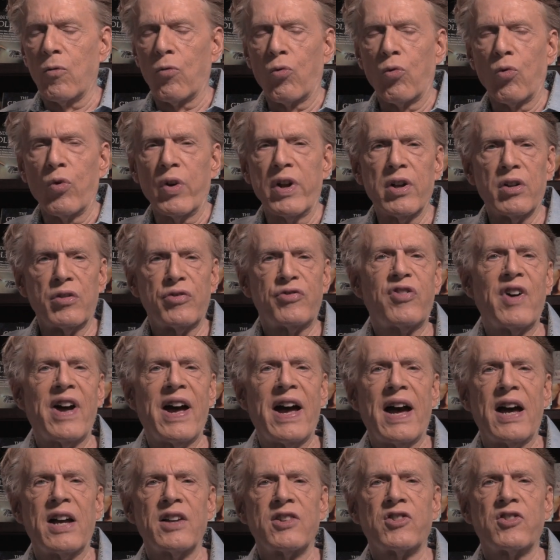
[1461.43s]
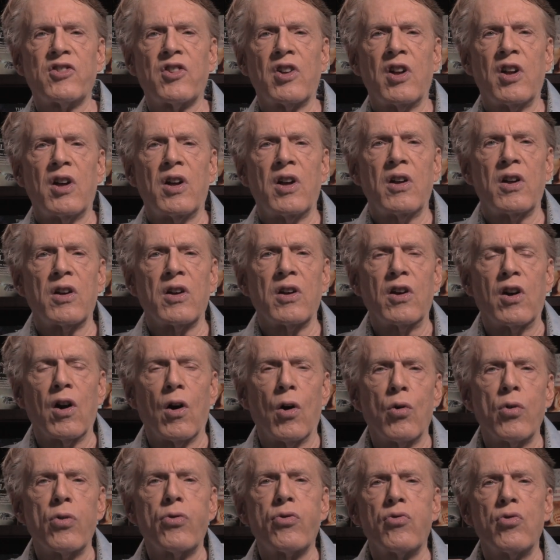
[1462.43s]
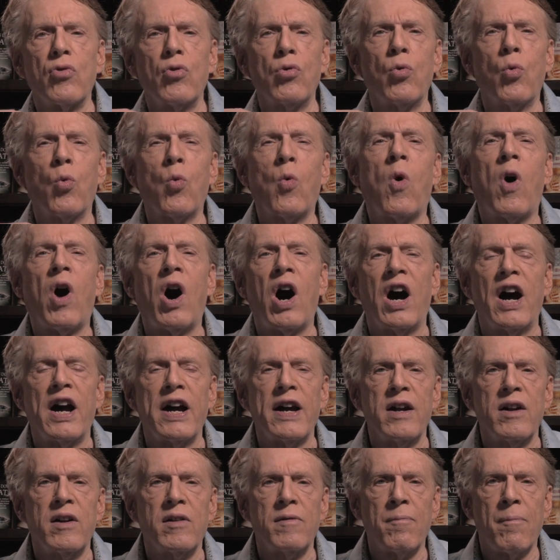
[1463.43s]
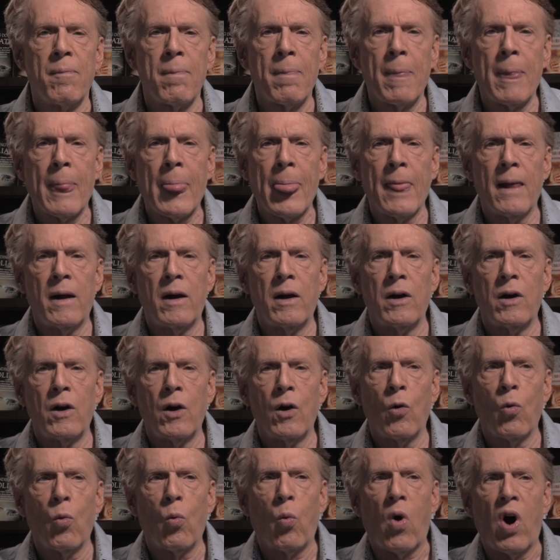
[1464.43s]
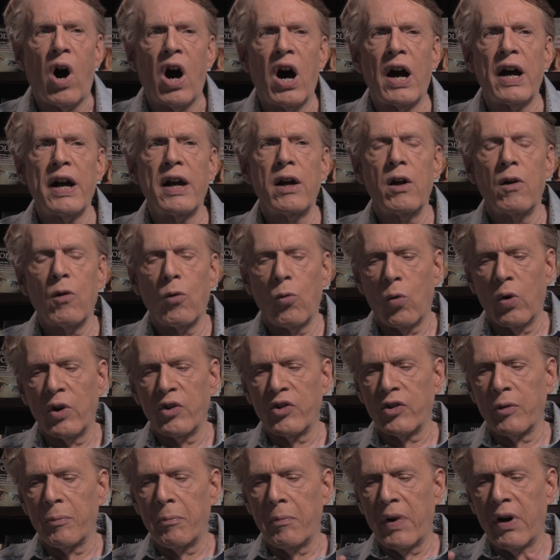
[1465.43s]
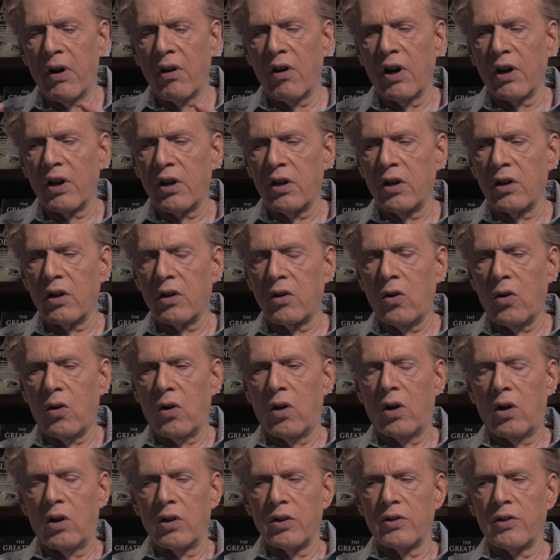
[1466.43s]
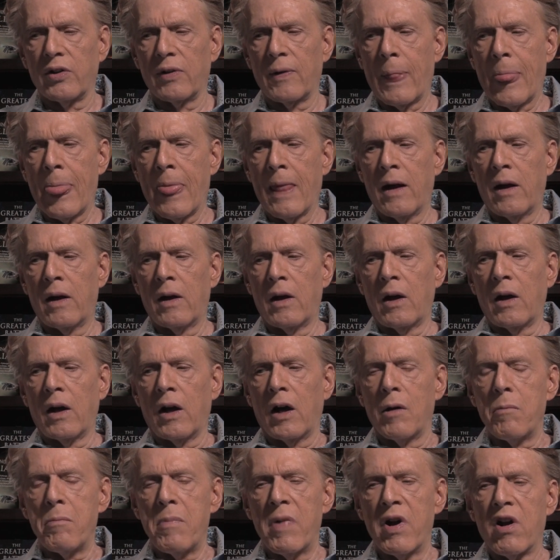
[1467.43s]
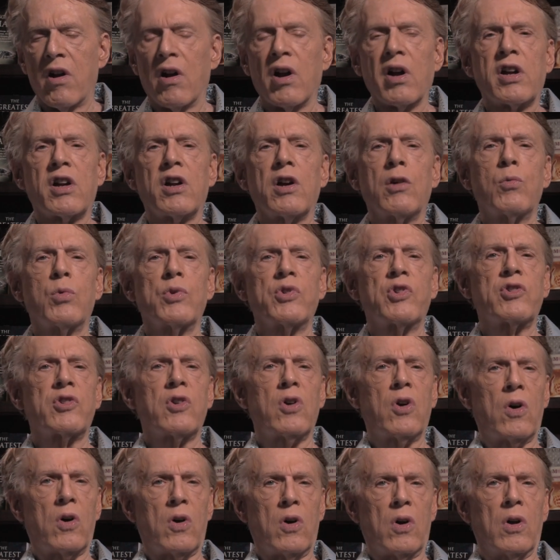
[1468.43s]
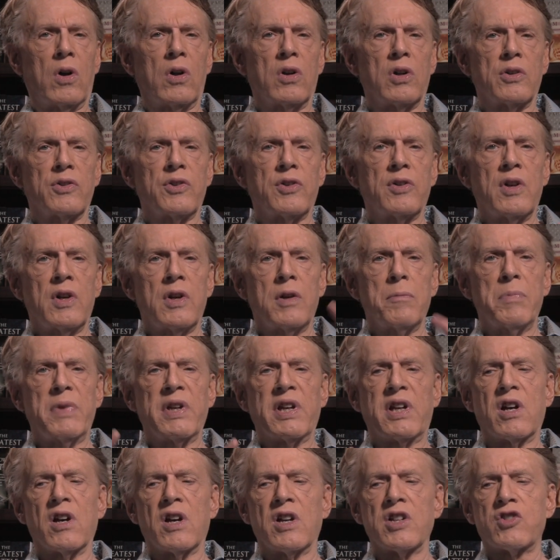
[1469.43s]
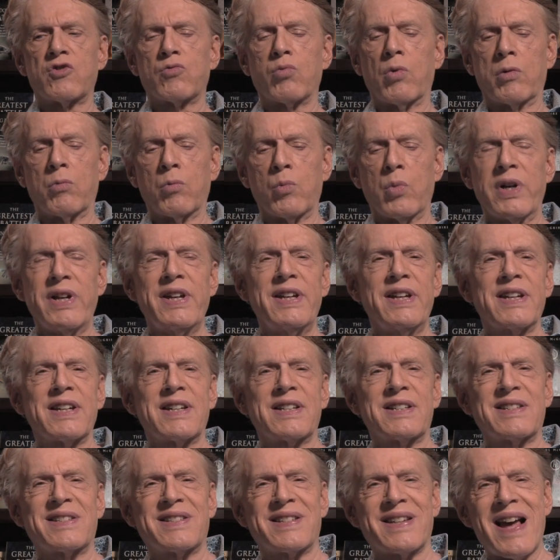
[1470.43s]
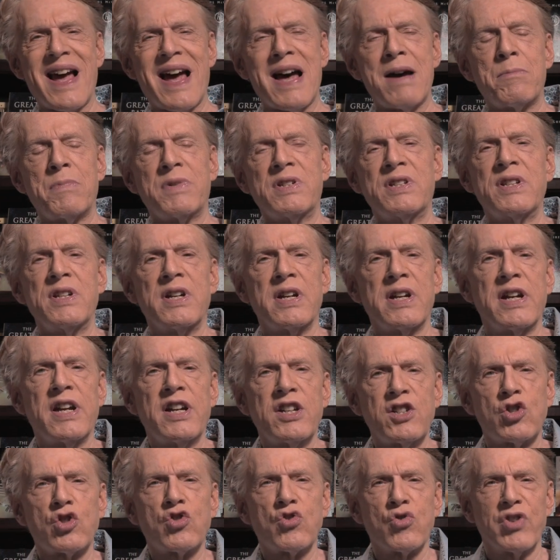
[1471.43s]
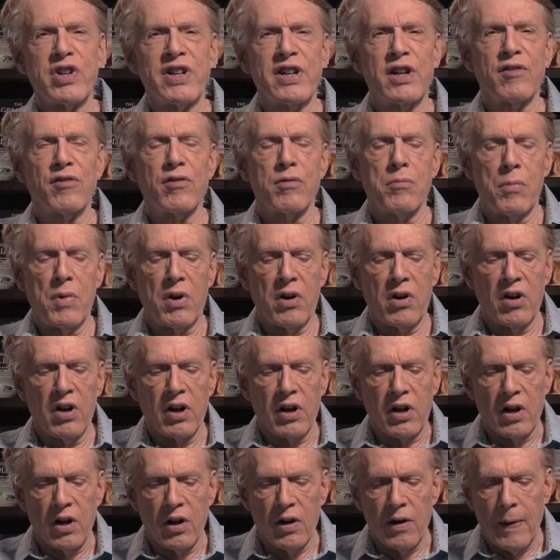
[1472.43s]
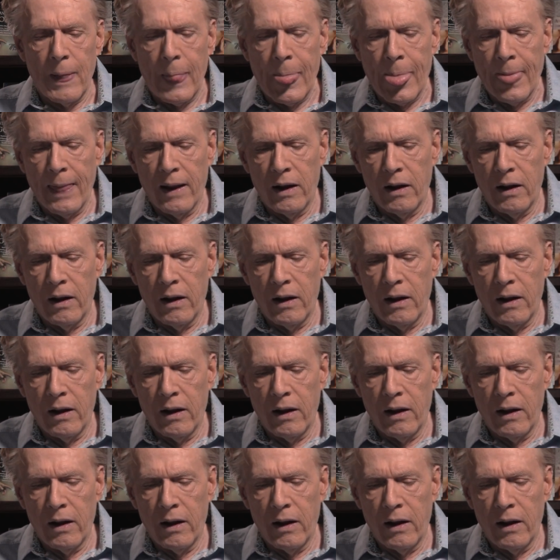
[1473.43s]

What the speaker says: real fast go through why. Why was America called? America was called because when we examine the history of America,